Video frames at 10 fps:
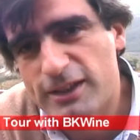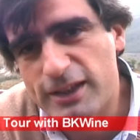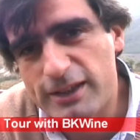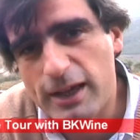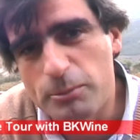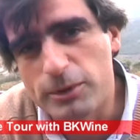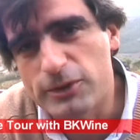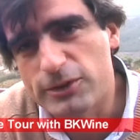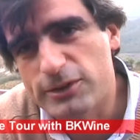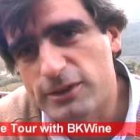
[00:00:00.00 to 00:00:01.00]
that
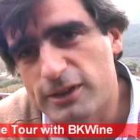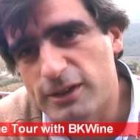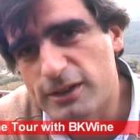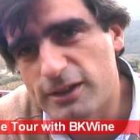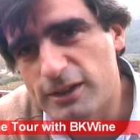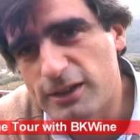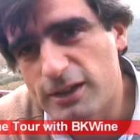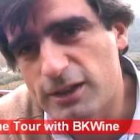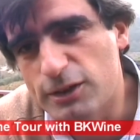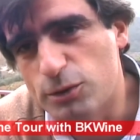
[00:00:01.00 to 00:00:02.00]
happens
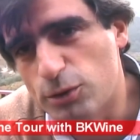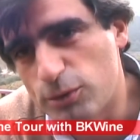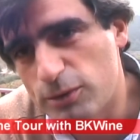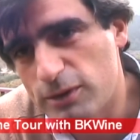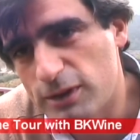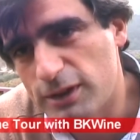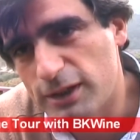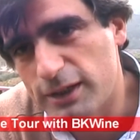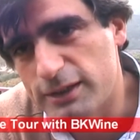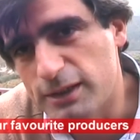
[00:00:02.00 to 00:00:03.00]
in the Douro
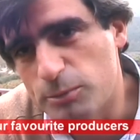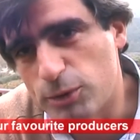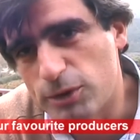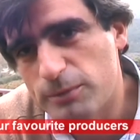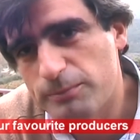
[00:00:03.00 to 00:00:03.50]
at Niepoort.